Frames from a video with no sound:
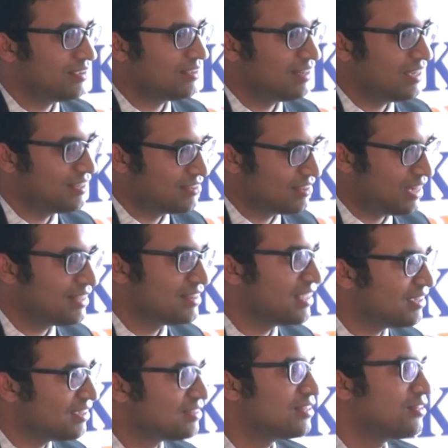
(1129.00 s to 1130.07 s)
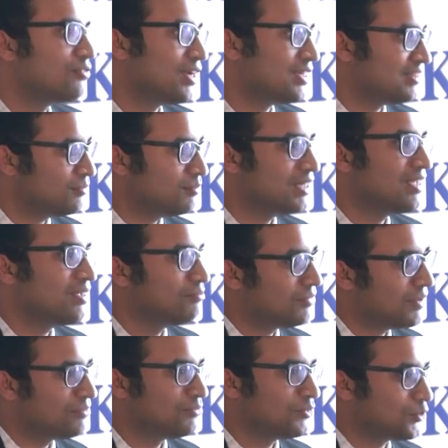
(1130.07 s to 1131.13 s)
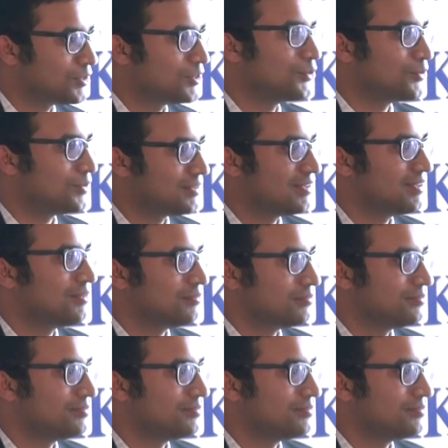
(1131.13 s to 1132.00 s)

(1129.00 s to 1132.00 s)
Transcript: Right, sir. I think it's in Vizag, but I'm not sure, sir.